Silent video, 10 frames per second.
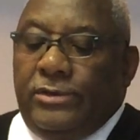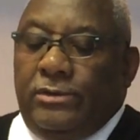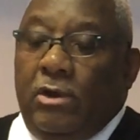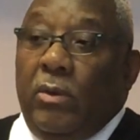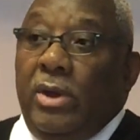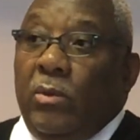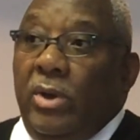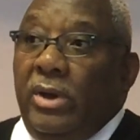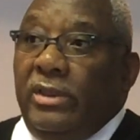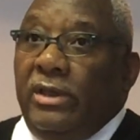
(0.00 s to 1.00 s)
story, or
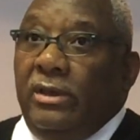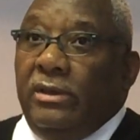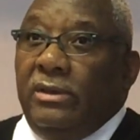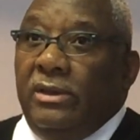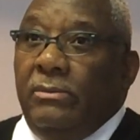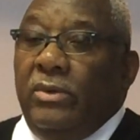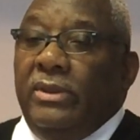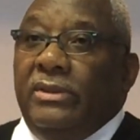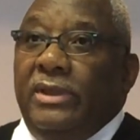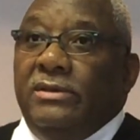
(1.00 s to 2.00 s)
really one
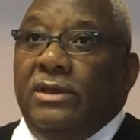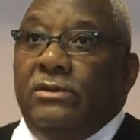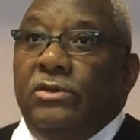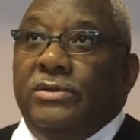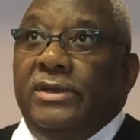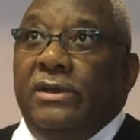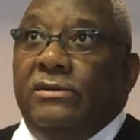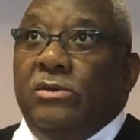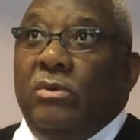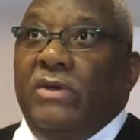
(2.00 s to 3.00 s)
of the things that you see in
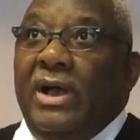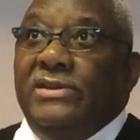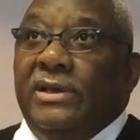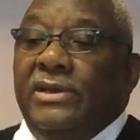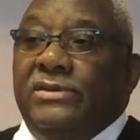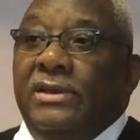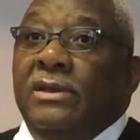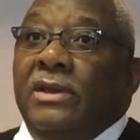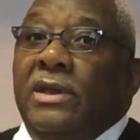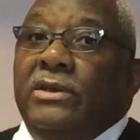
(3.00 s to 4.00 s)
the story of Isaac is the
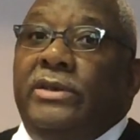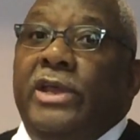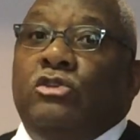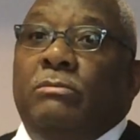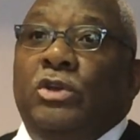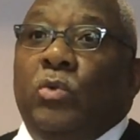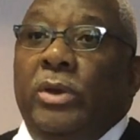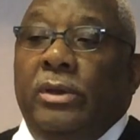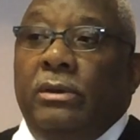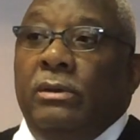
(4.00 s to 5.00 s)
tension
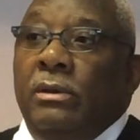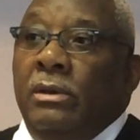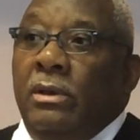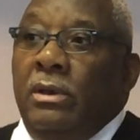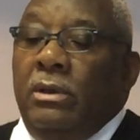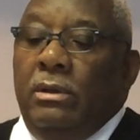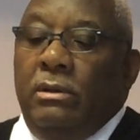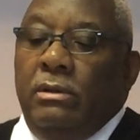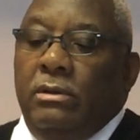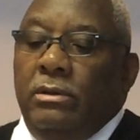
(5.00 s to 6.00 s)
between
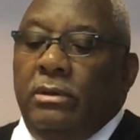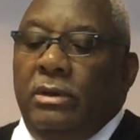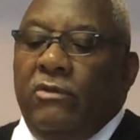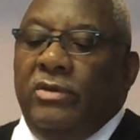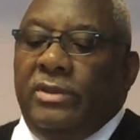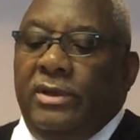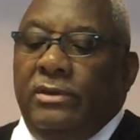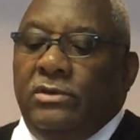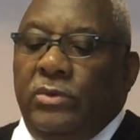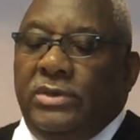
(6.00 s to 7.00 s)
different
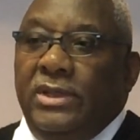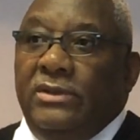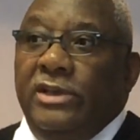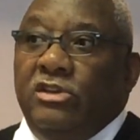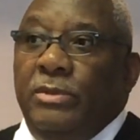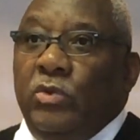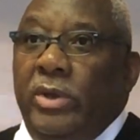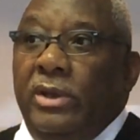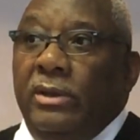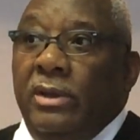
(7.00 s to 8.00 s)
things. We see the tension
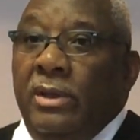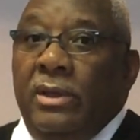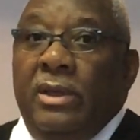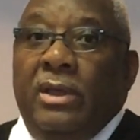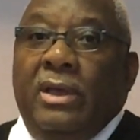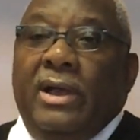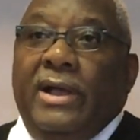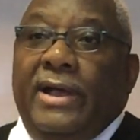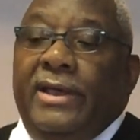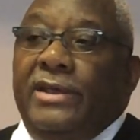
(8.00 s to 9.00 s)
between
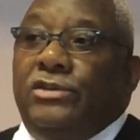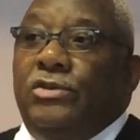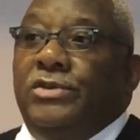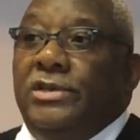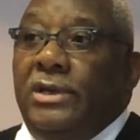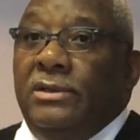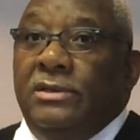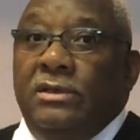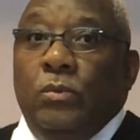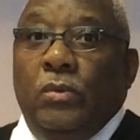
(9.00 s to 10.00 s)
his two sons
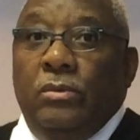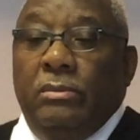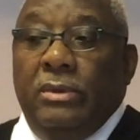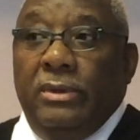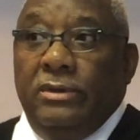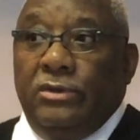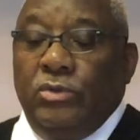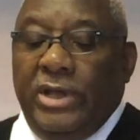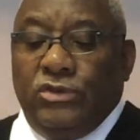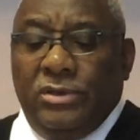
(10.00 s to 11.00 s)
in the womb, the
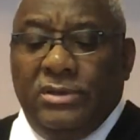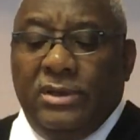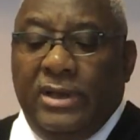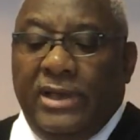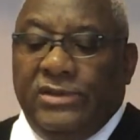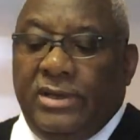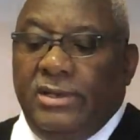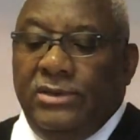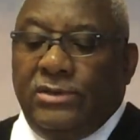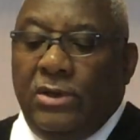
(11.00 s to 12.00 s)
two nations, Isaac
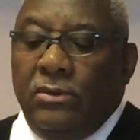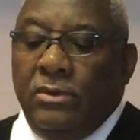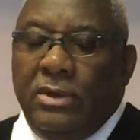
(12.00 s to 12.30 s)
and Esau,